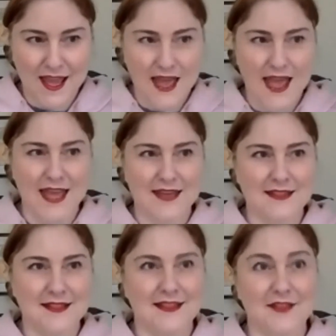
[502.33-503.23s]
And
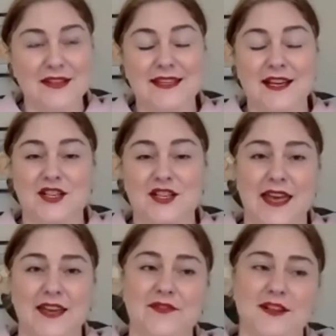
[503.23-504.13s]
there is actually
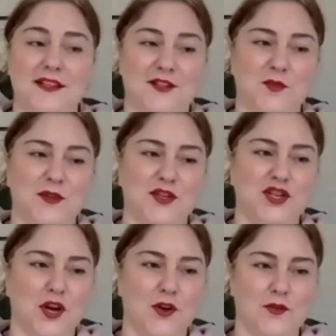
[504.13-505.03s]
evidence which
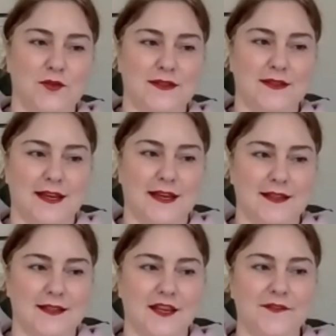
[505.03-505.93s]
shows that
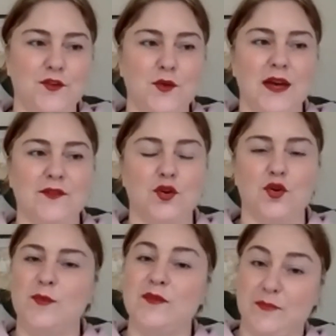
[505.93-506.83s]
if you have a
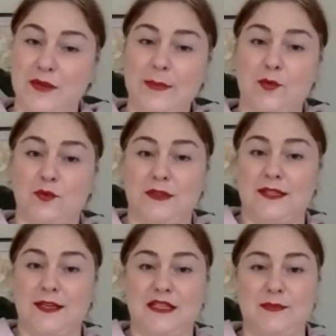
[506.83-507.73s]
group of people
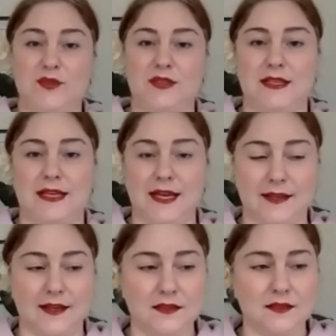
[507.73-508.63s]
listening to music
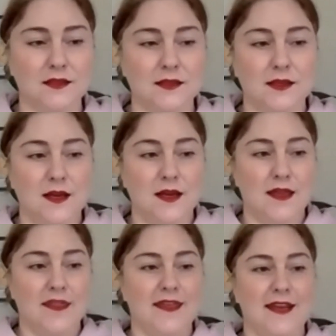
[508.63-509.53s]
together,
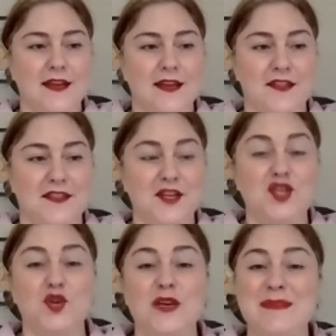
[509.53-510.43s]
then the
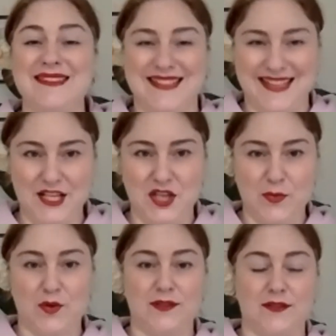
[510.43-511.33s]
enjoyment that each
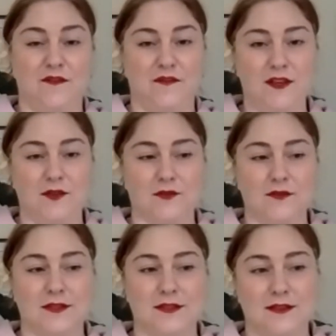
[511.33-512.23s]
person
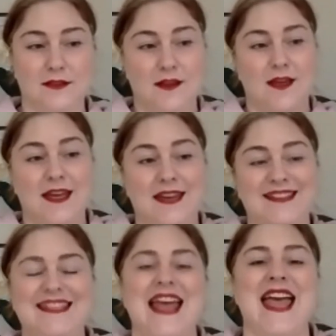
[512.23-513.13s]
feels is
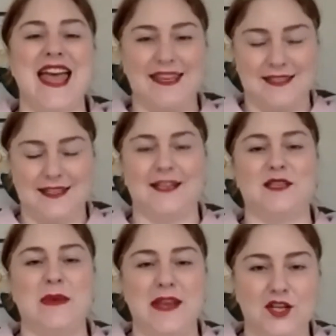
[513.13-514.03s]
enhanced
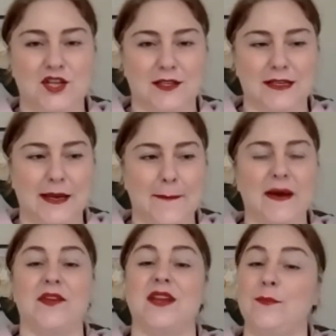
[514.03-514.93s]
exponentially by
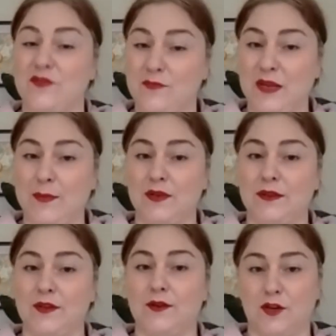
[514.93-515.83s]
the number of people in
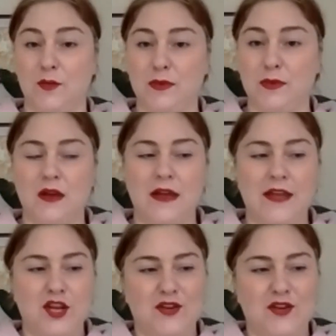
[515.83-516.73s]
the group.
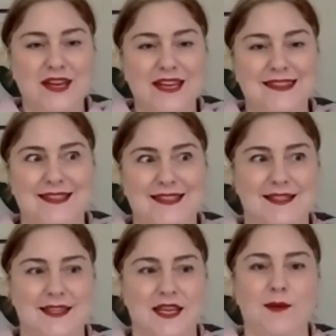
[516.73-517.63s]
You get this
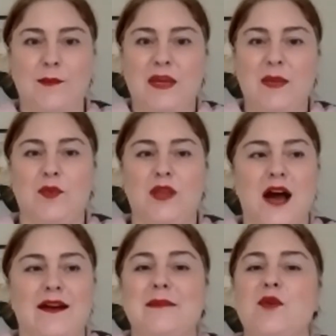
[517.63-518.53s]
thing where people are
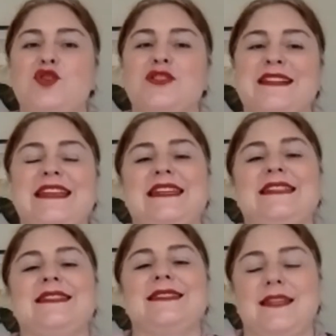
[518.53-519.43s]
emotionally in
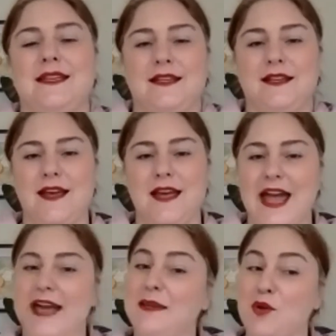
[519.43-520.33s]
sync and
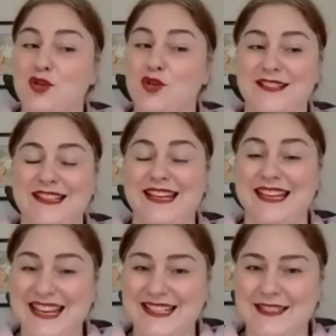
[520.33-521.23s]
emotionally
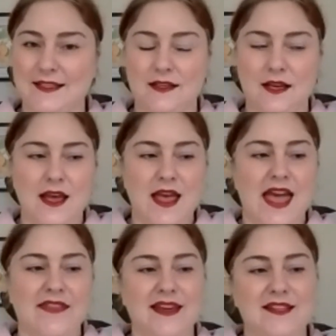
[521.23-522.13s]
connected.
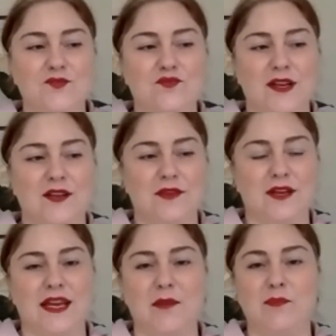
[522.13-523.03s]
And that's a really,
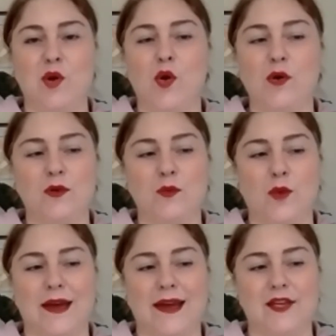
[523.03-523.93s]
really important
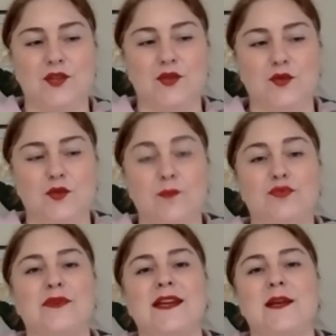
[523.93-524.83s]
way to
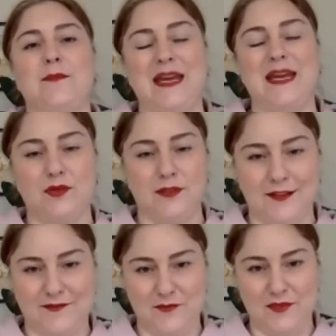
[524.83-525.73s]
bring people
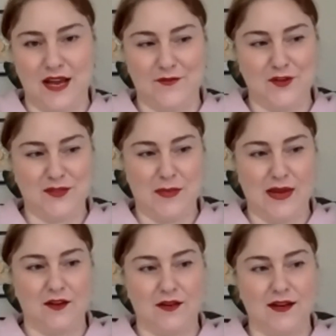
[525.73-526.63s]
in from diverse
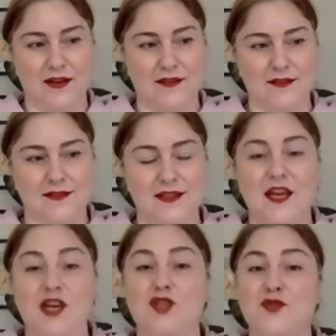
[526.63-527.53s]
backgrounds
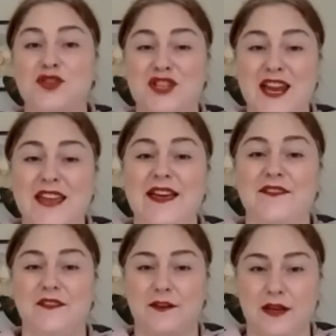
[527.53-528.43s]
to share
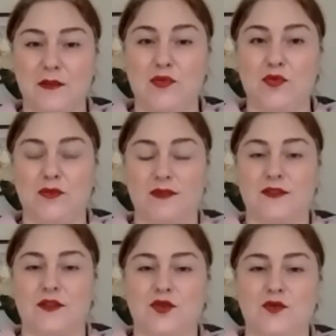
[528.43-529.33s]
that very important
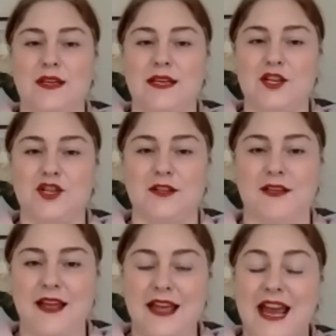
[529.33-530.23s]
social connection.
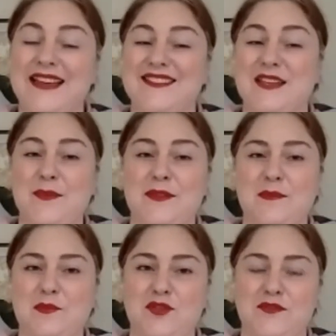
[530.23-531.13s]
And that's something that
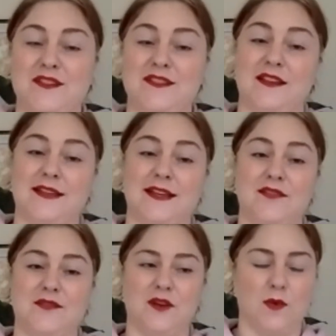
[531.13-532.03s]
music facilitates
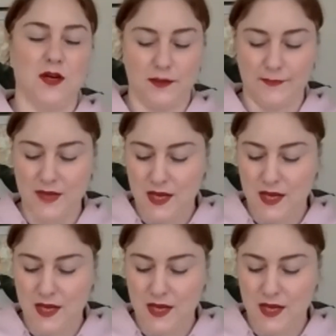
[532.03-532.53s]
very well.